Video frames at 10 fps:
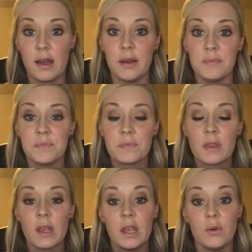
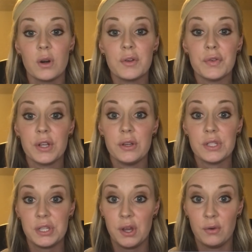In order for you
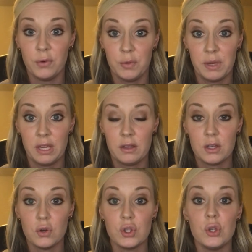to go Ruby,
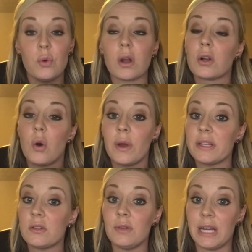you are
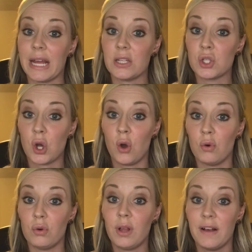going to need a
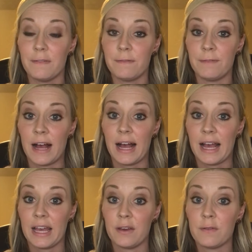total of
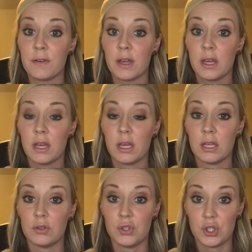5
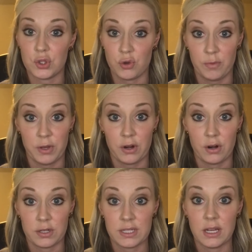
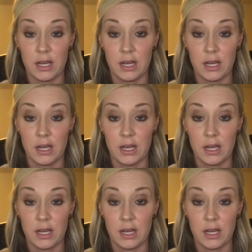distributors